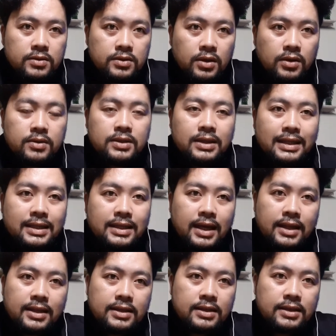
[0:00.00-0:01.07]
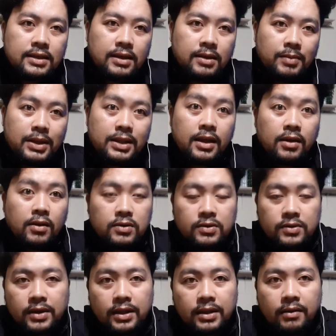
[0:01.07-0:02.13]
dogs and cats, but they
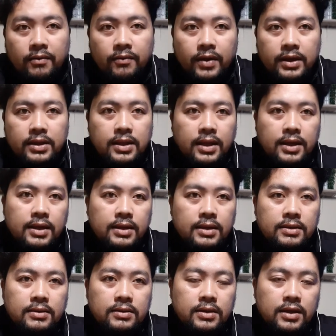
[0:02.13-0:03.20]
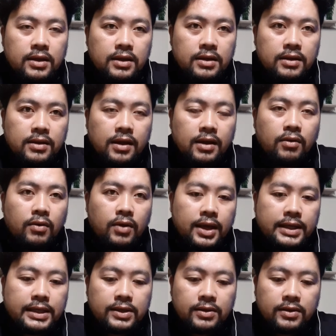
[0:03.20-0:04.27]
also get infected on a rare
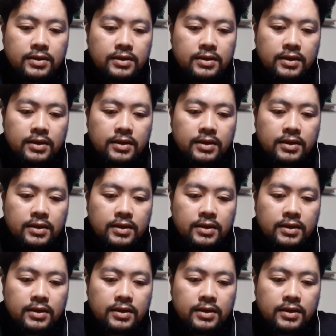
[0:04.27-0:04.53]
occasions.